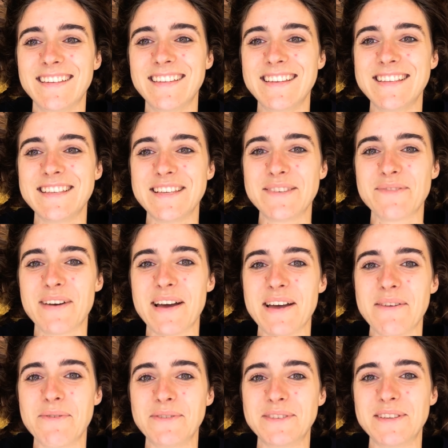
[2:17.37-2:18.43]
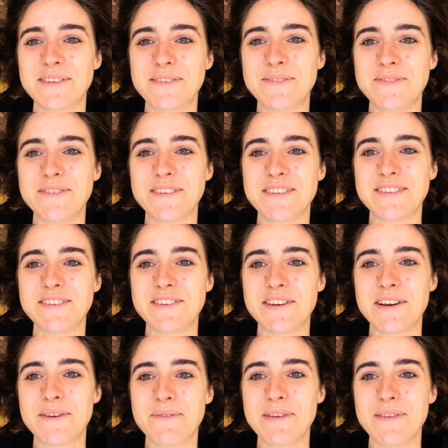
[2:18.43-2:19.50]
this is why I wanted to just
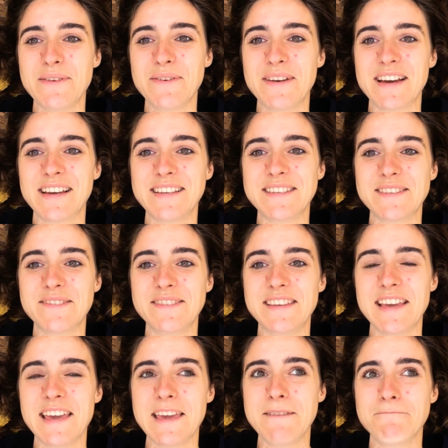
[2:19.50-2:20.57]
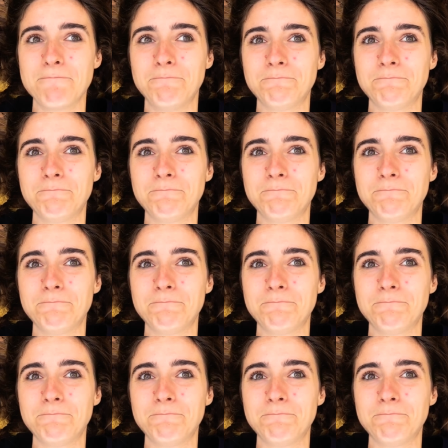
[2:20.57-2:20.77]
share with you guys today.